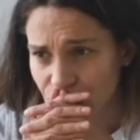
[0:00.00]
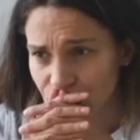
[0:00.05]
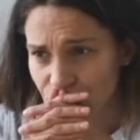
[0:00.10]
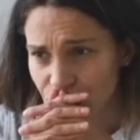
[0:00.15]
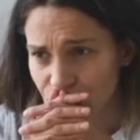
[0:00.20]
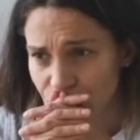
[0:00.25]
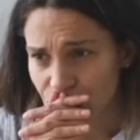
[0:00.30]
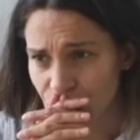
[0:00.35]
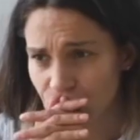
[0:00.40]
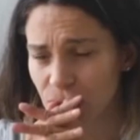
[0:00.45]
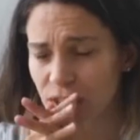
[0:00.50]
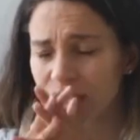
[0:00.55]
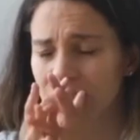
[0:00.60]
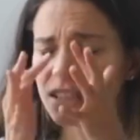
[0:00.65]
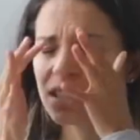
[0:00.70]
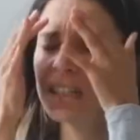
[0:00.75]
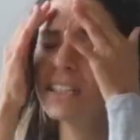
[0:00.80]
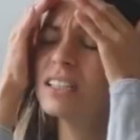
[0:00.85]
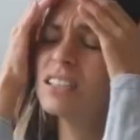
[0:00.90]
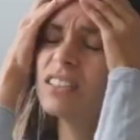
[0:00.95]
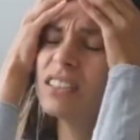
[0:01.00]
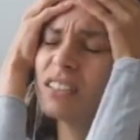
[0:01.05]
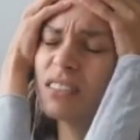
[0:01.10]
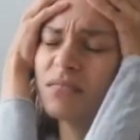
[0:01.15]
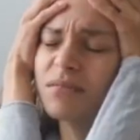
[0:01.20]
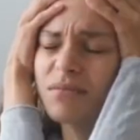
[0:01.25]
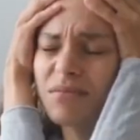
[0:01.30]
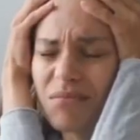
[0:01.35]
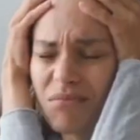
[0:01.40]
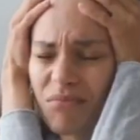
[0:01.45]
your stress and
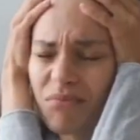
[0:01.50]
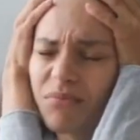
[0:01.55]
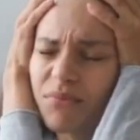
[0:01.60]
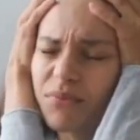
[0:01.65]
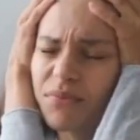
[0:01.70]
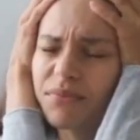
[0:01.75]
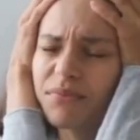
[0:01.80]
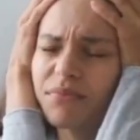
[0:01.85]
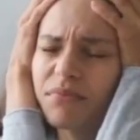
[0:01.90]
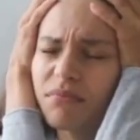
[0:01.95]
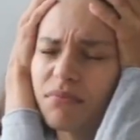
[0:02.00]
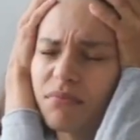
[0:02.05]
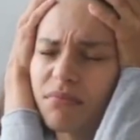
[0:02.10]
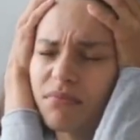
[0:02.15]
mitigate it if it's high.